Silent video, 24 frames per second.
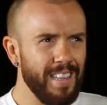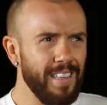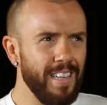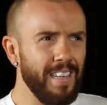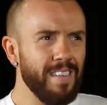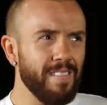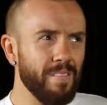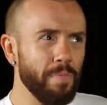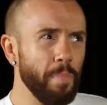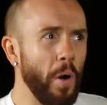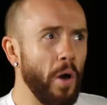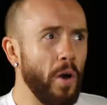
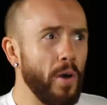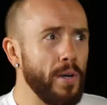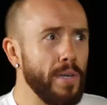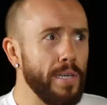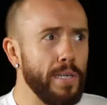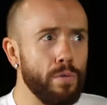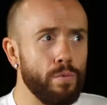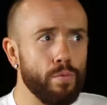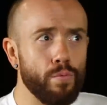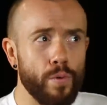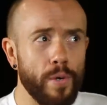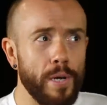This
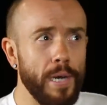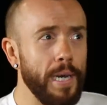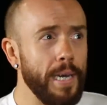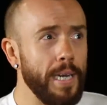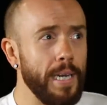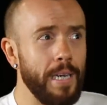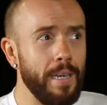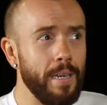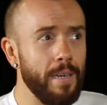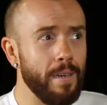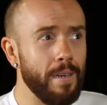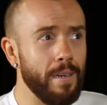party
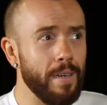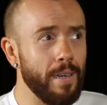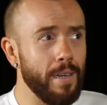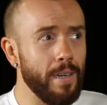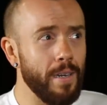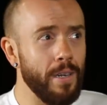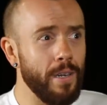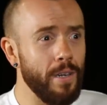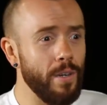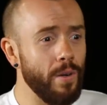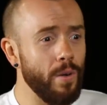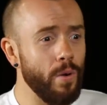really,
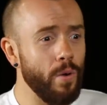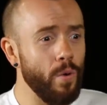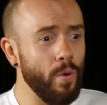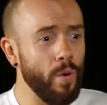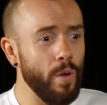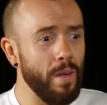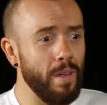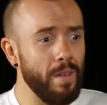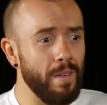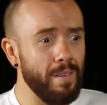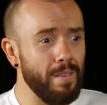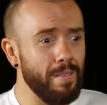you
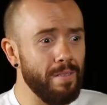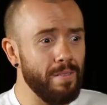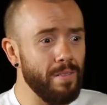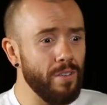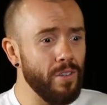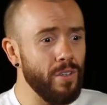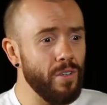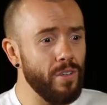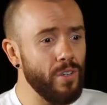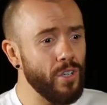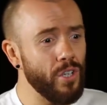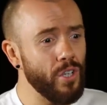know,
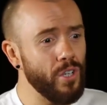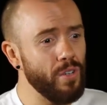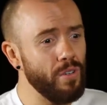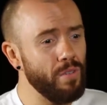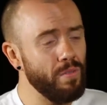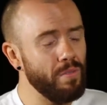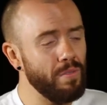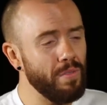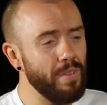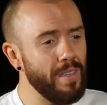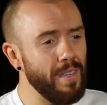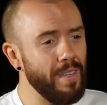
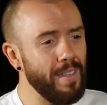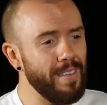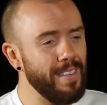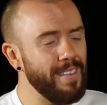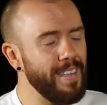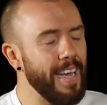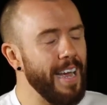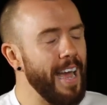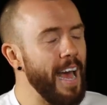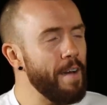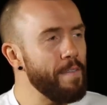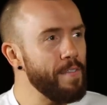
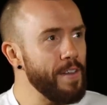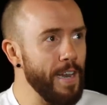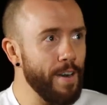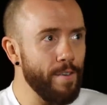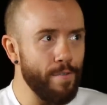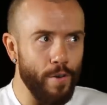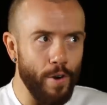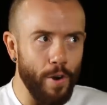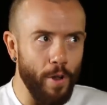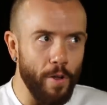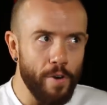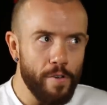they have it in
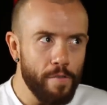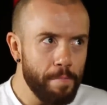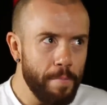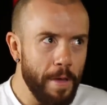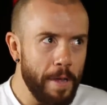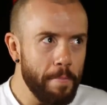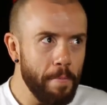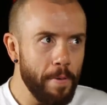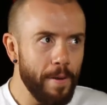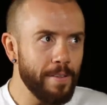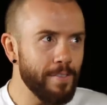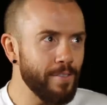for a lot of
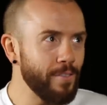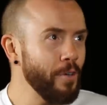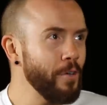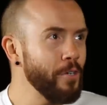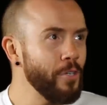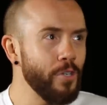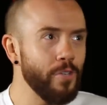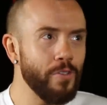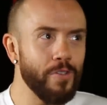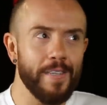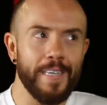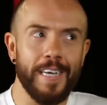people. It's
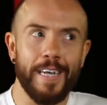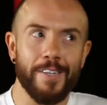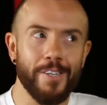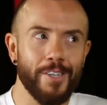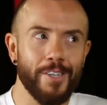not just the